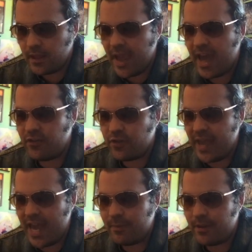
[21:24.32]

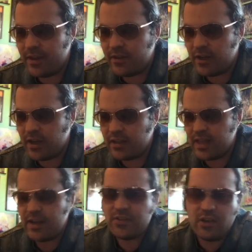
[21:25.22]
anime.
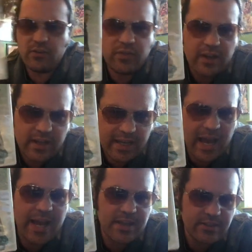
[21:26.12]
That is of
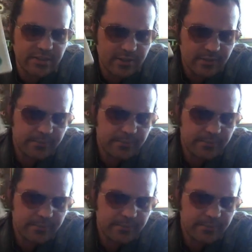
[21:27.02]
Kite.